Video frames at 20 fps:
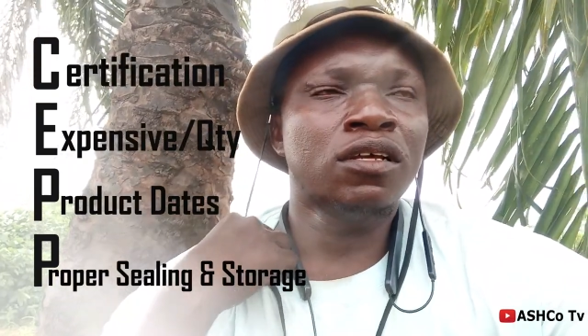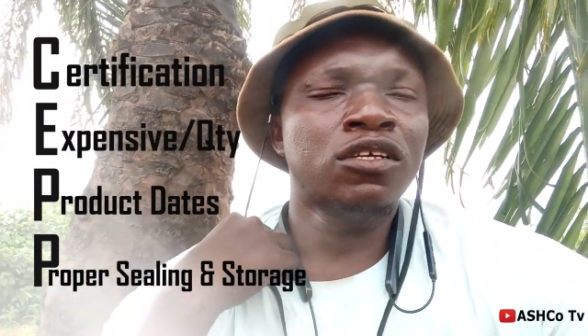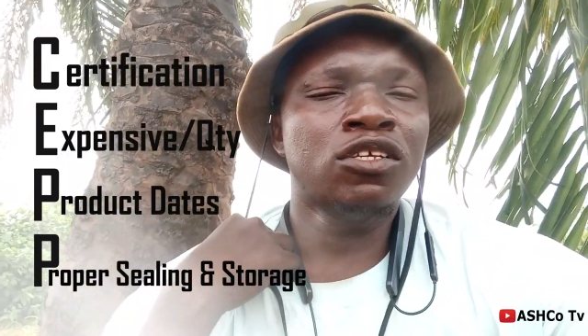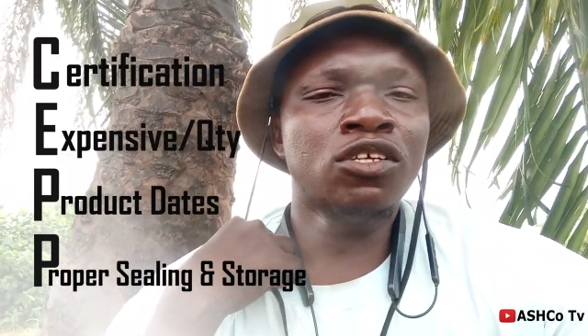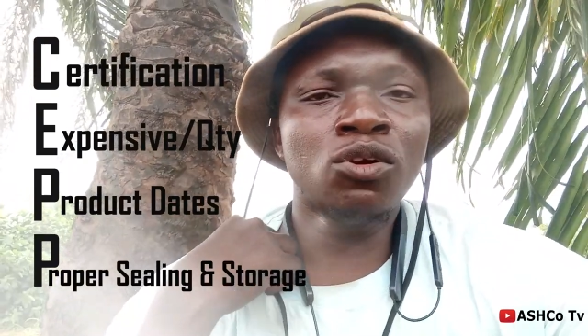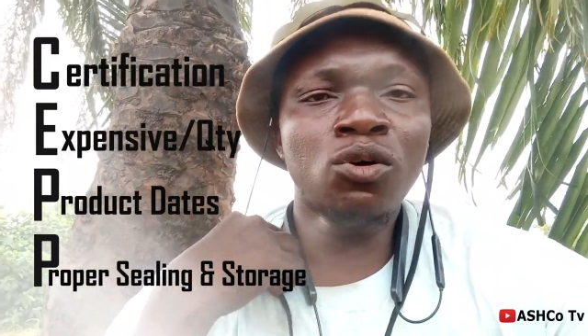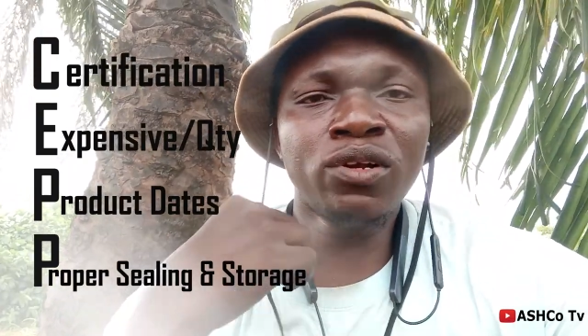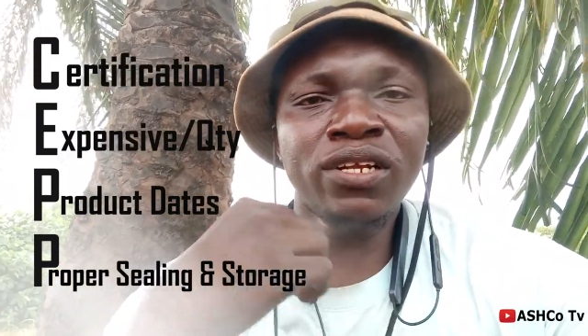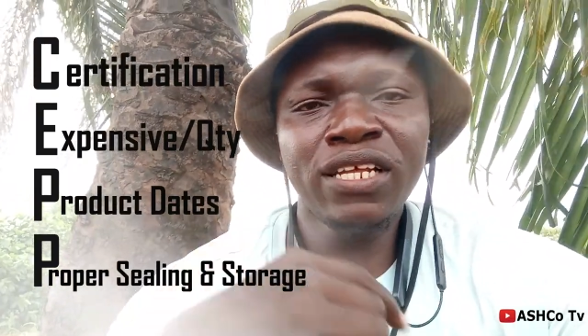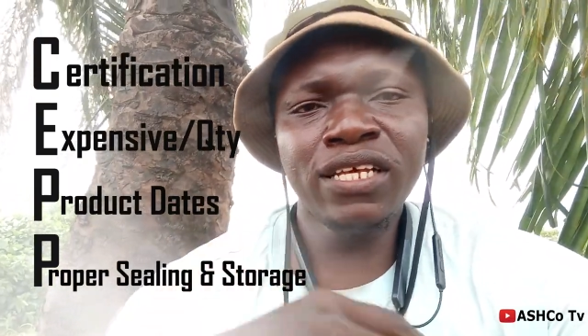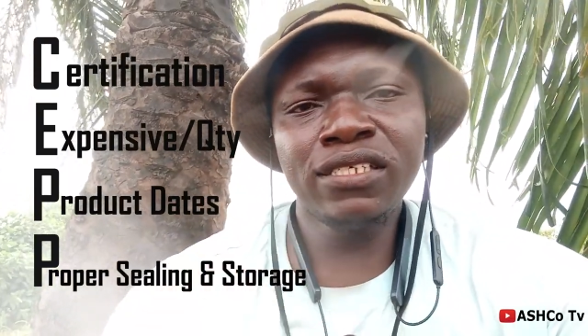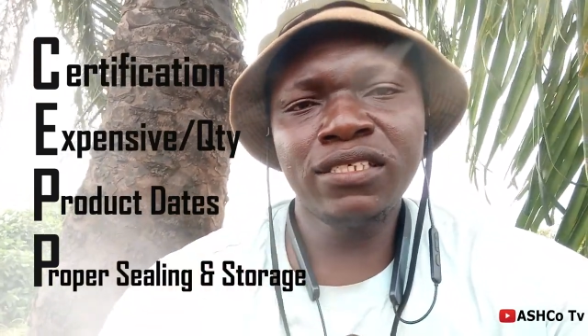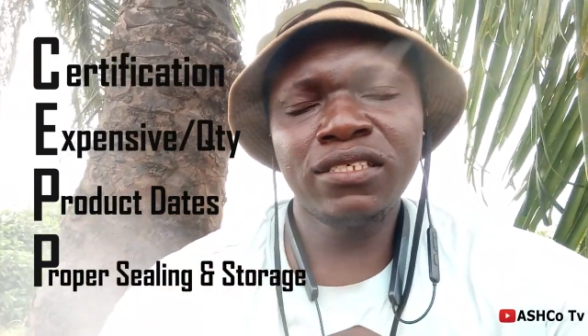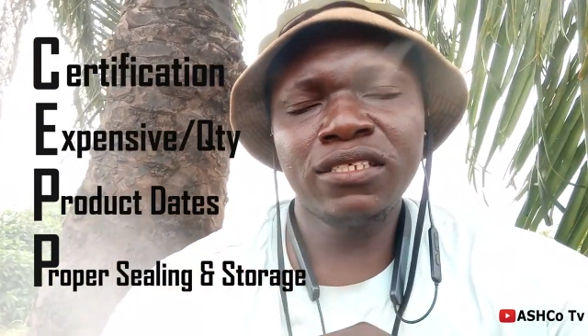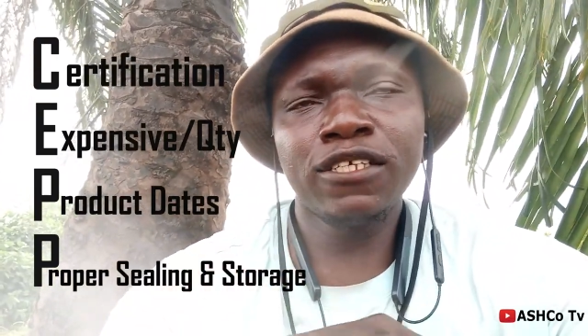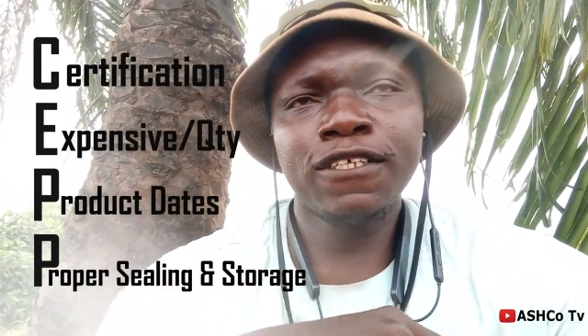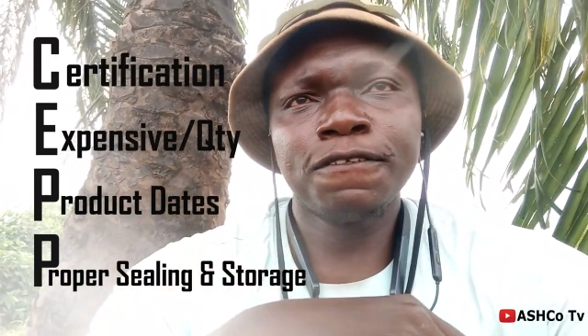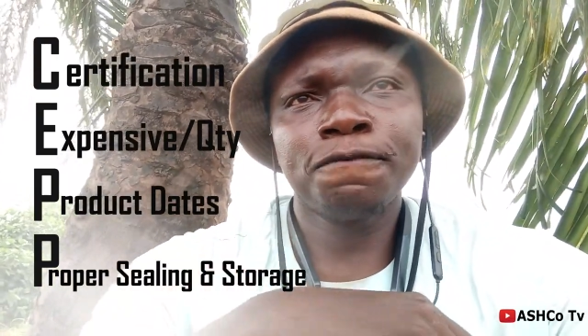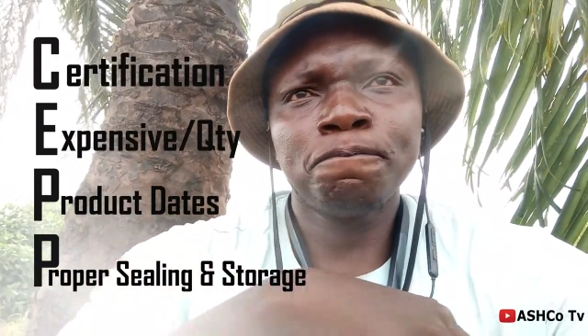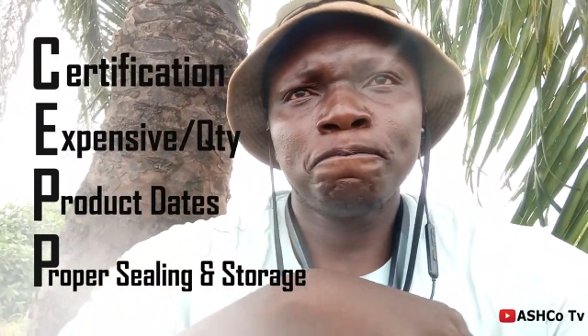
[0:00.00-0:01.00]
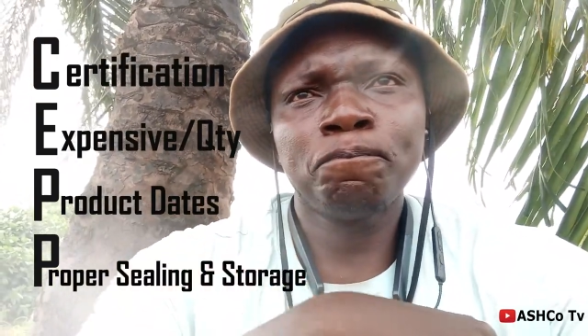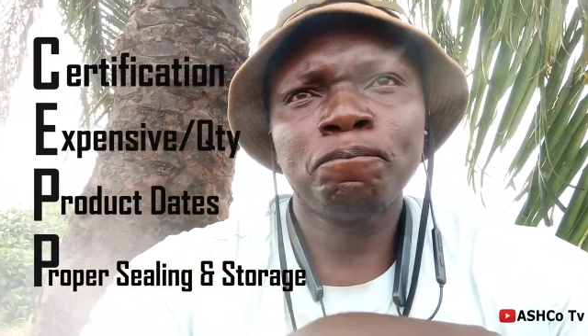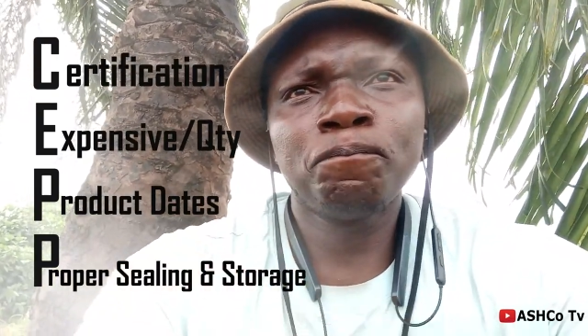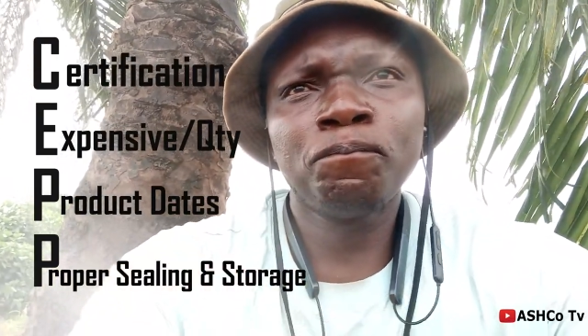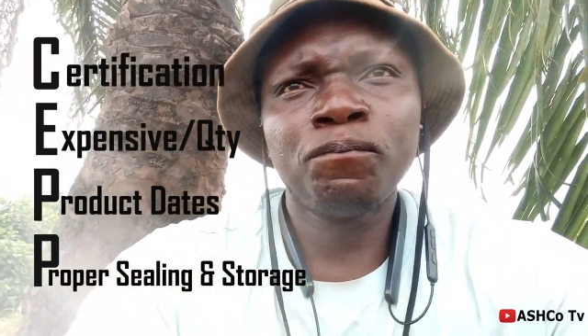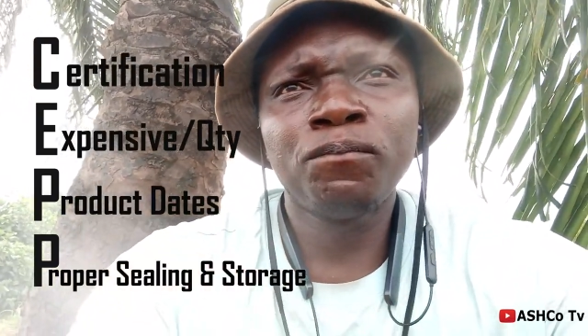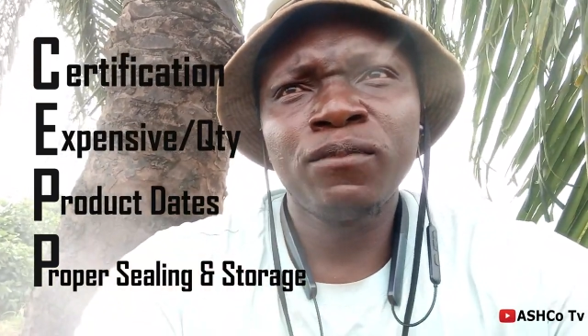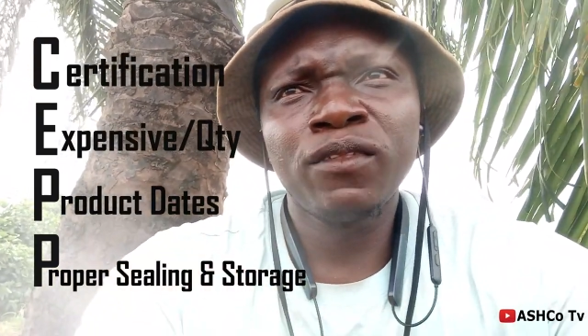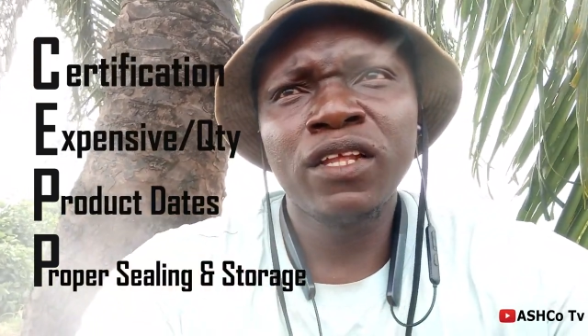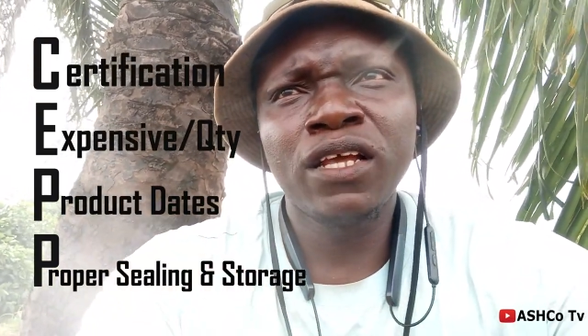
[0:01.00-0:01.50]
you know this
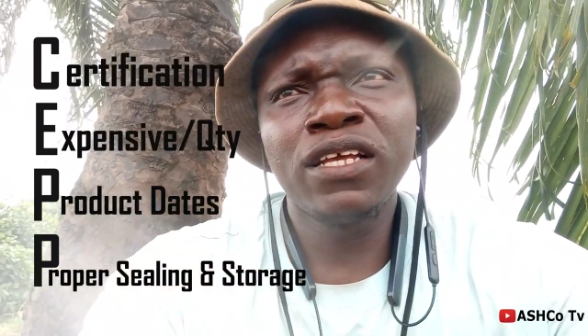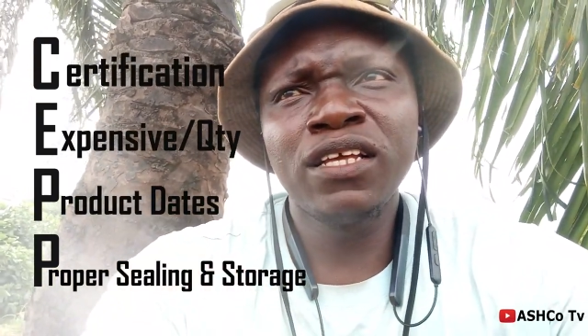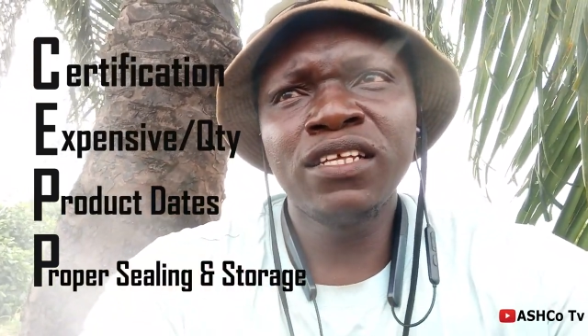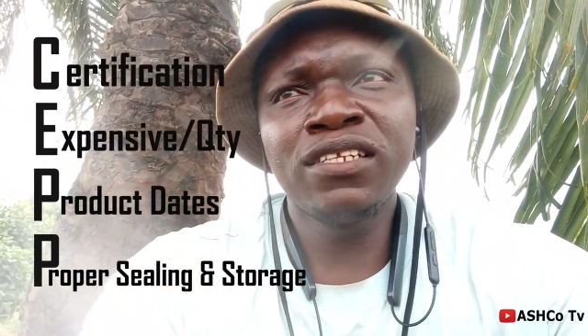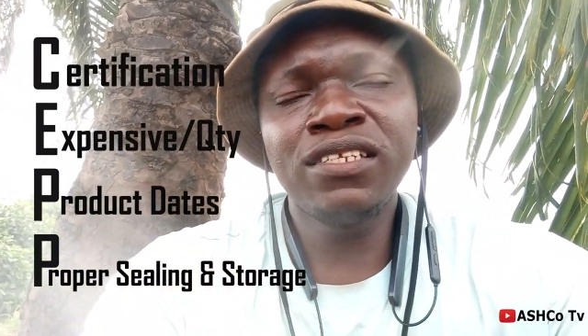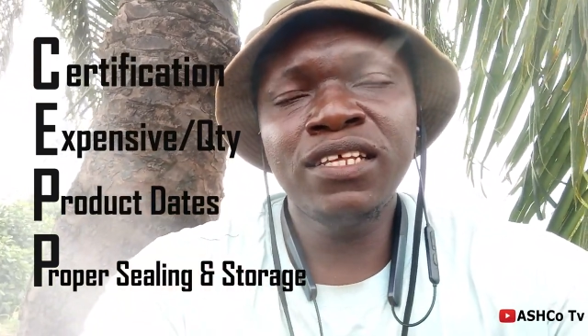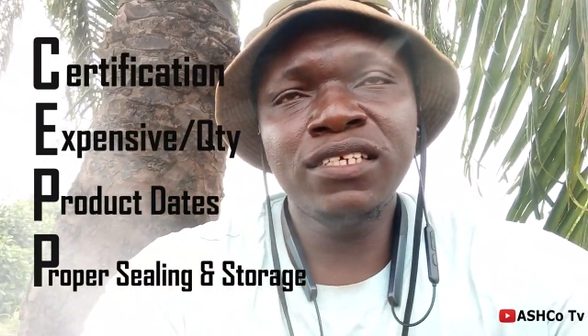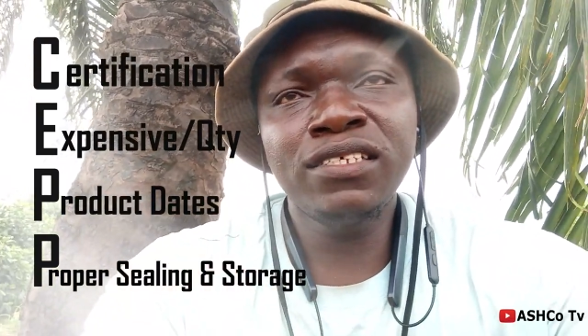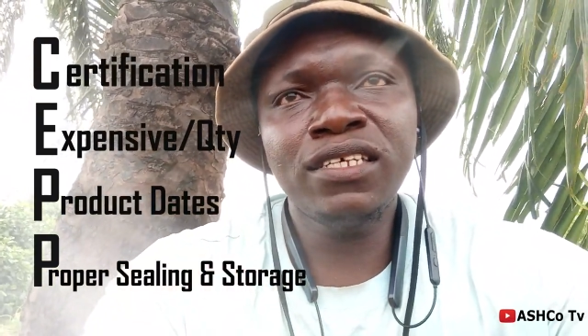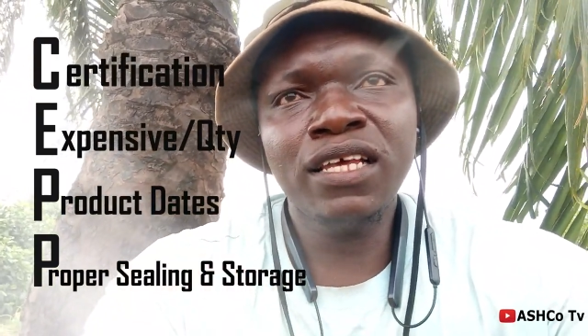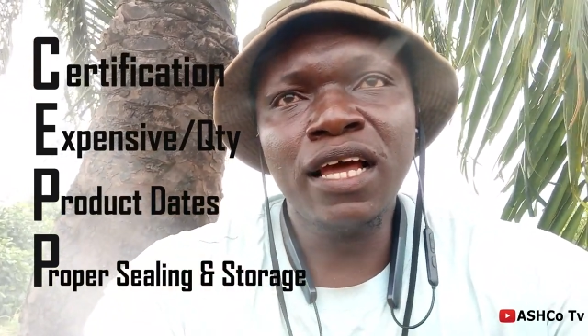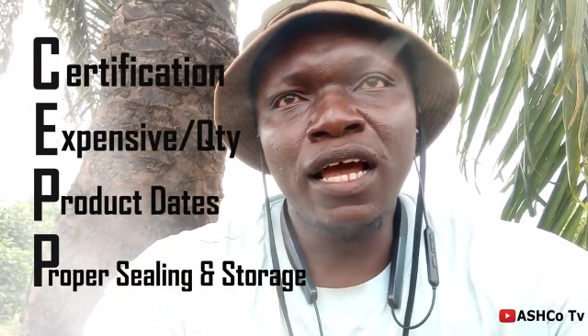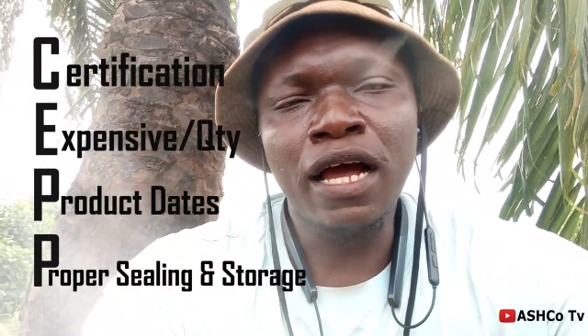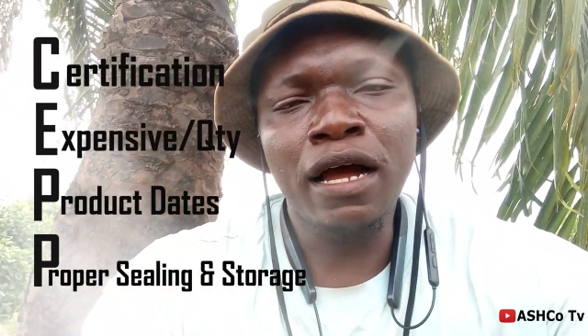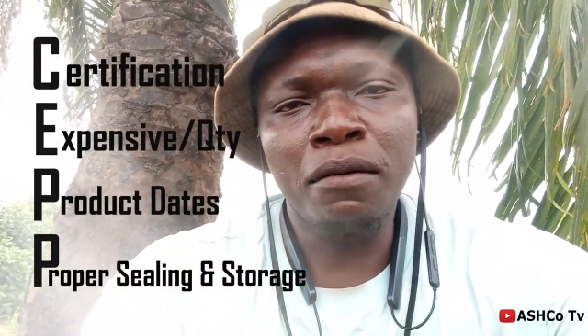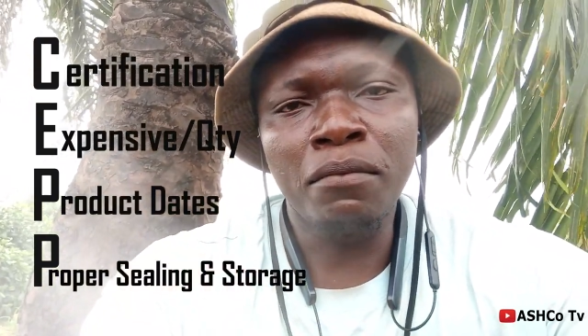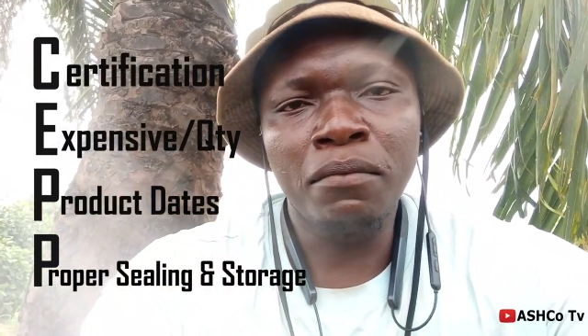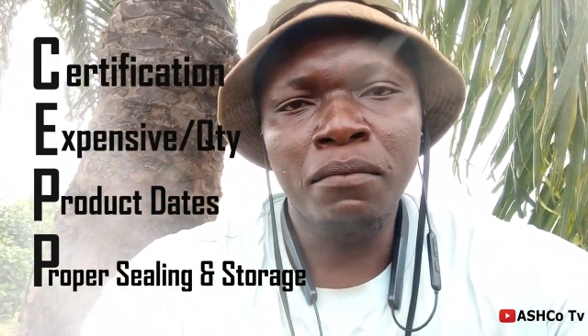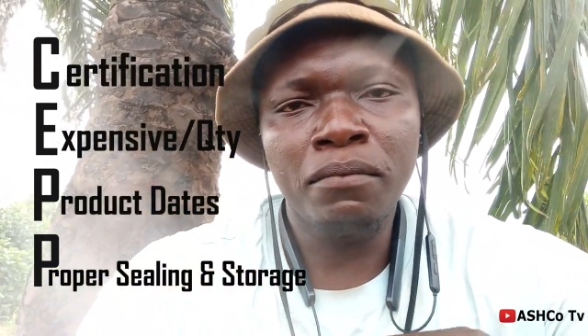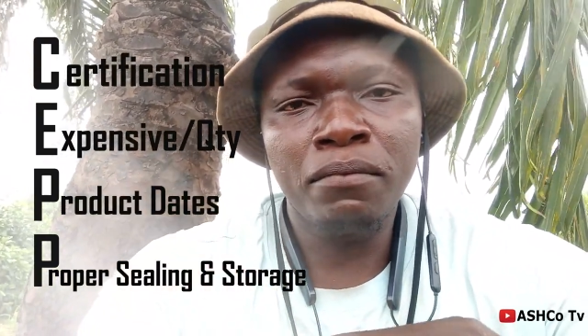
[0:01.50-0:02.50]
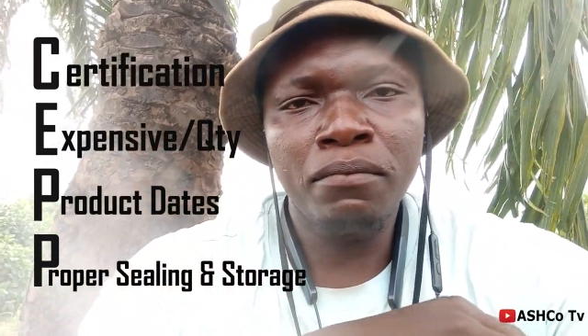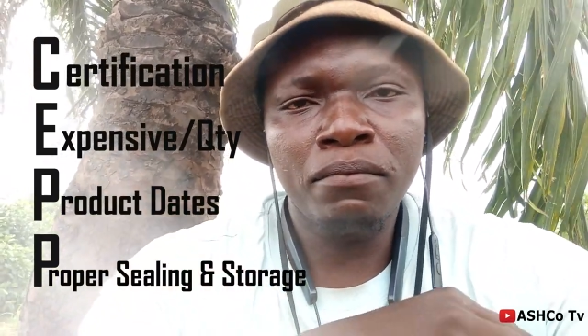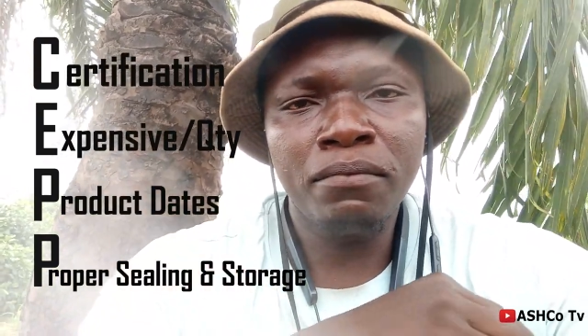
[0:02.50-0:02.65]
this um